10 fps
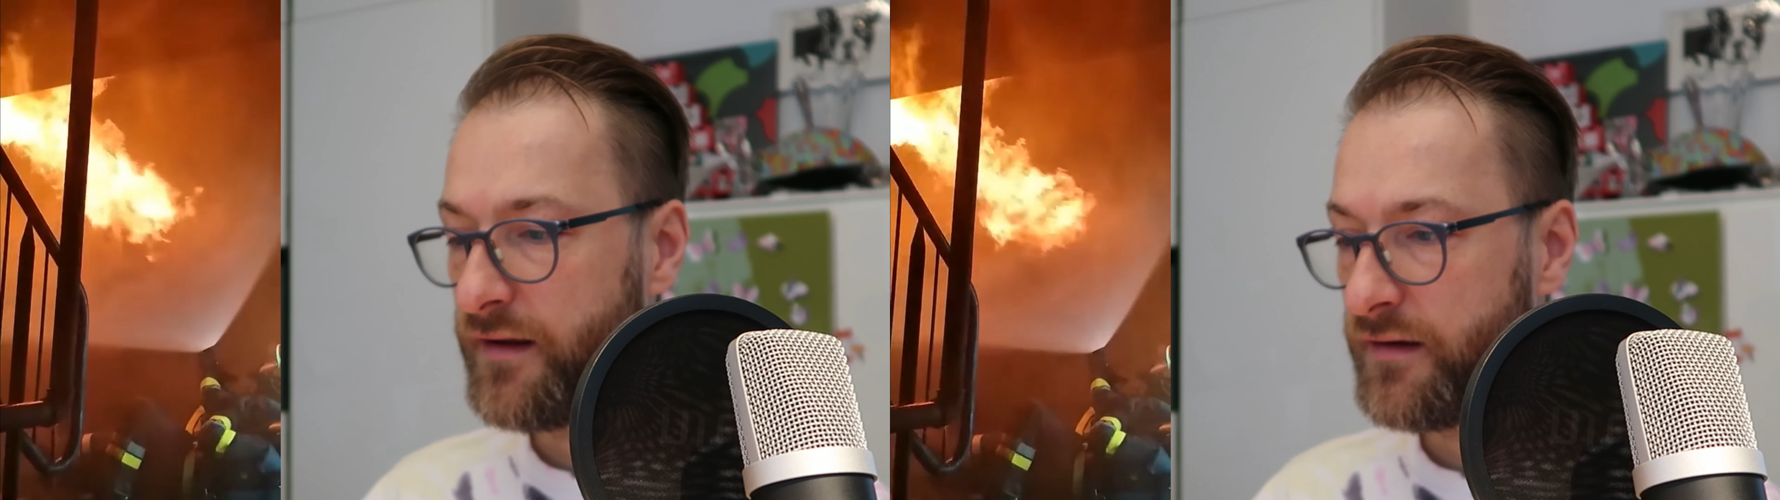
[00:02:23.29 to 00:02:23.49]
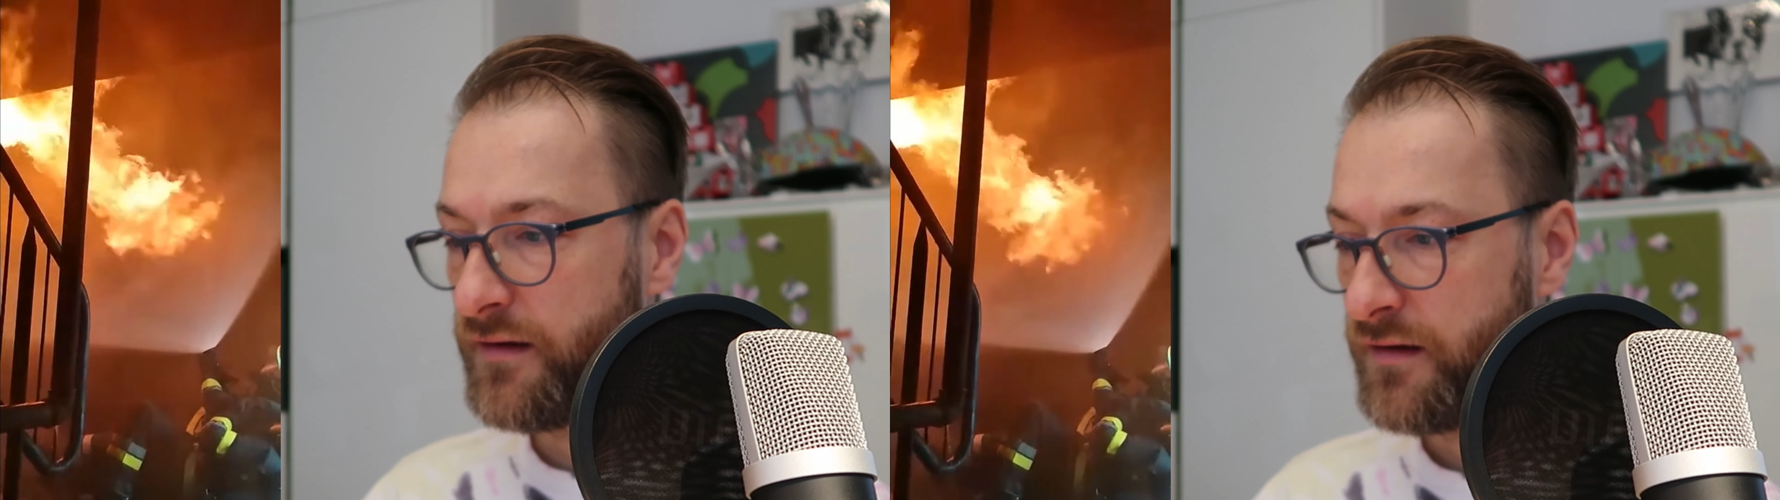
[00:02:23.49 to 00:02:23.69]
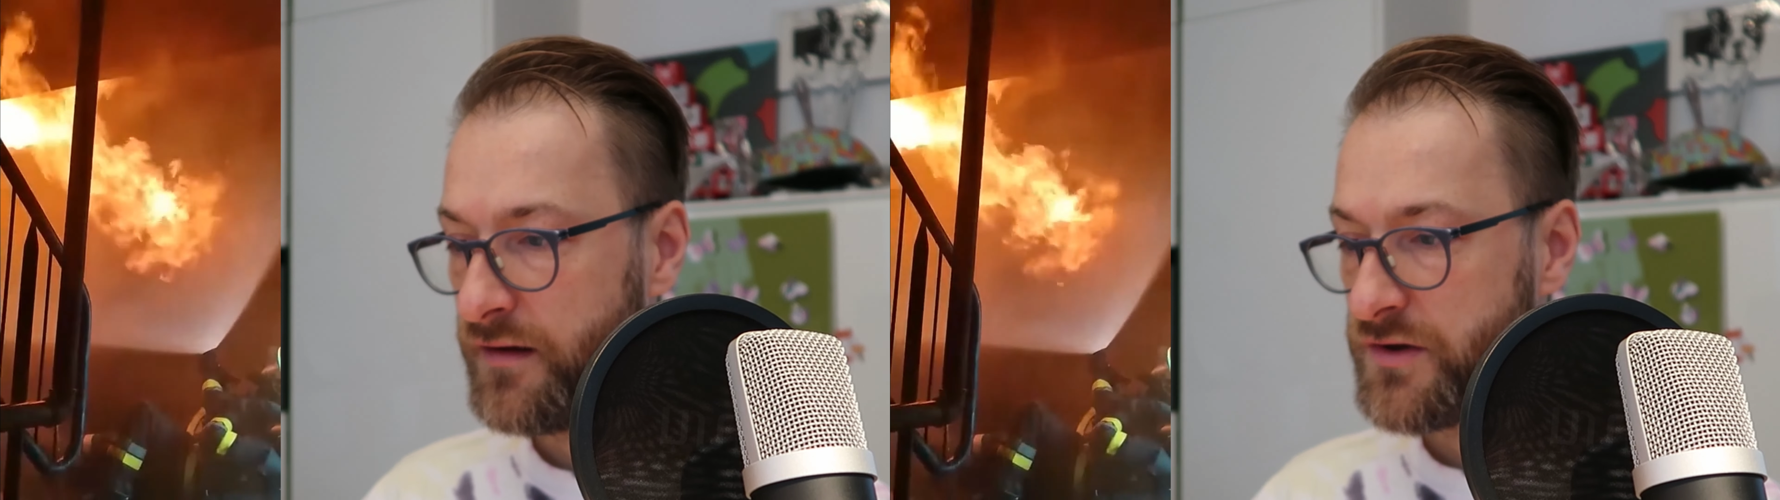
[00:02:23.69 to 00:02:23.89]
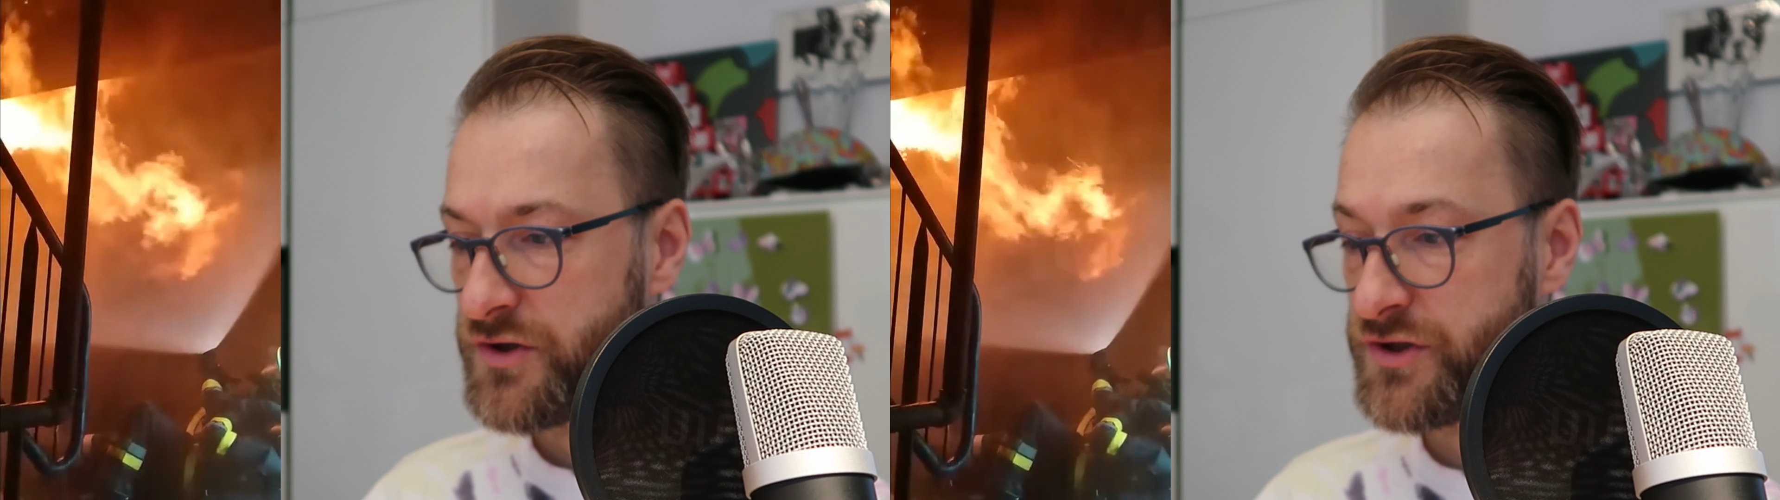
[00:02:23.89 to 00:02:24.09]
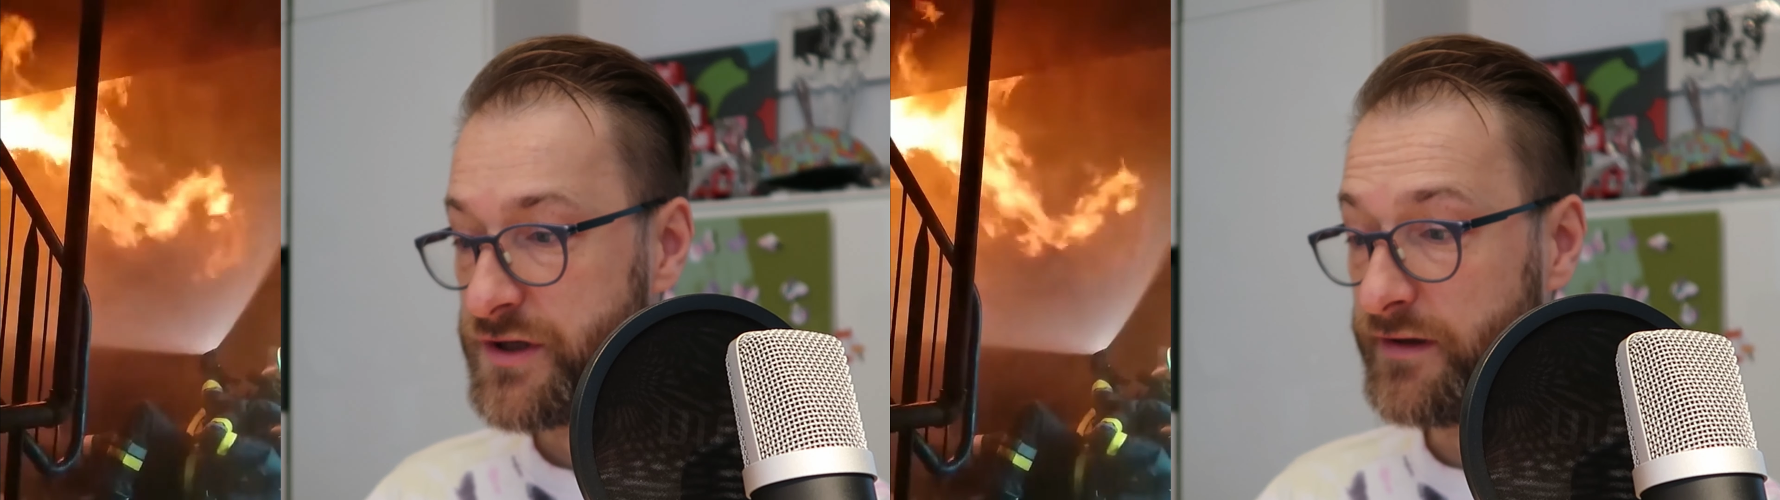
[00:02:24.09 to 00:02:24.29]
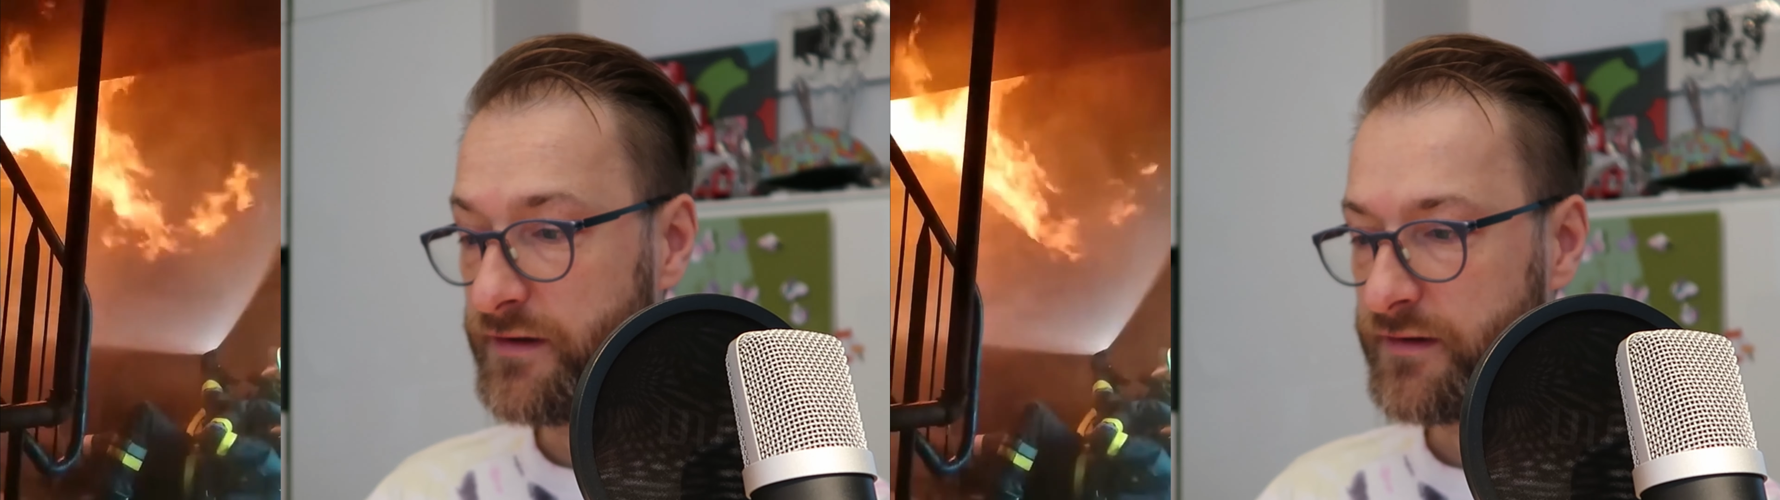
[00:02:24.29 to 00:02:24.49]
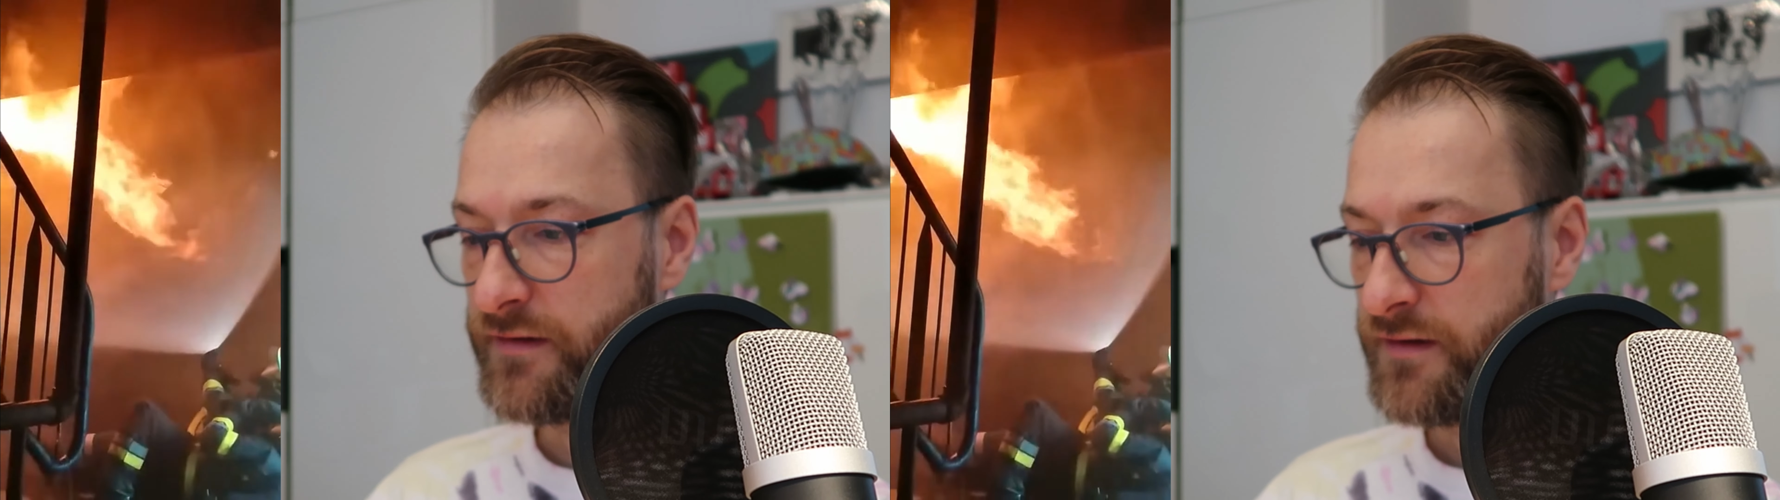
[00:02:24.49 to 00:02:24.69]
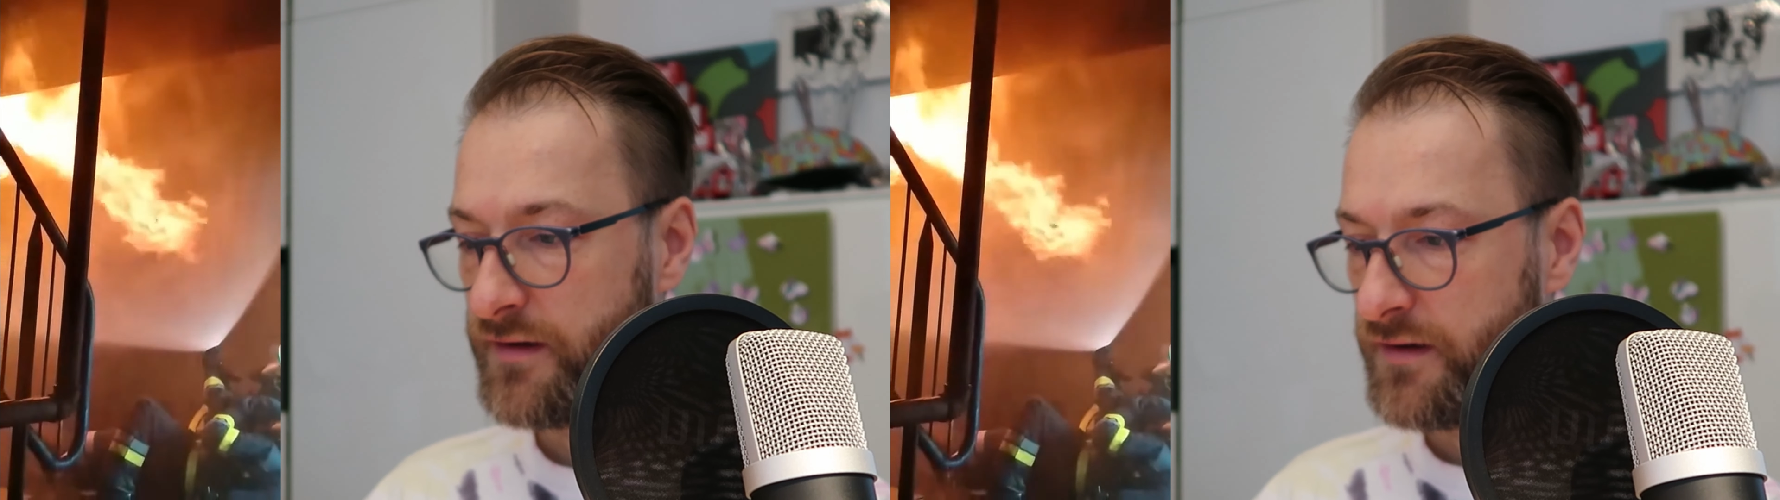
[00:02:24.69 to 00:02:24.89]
a shield,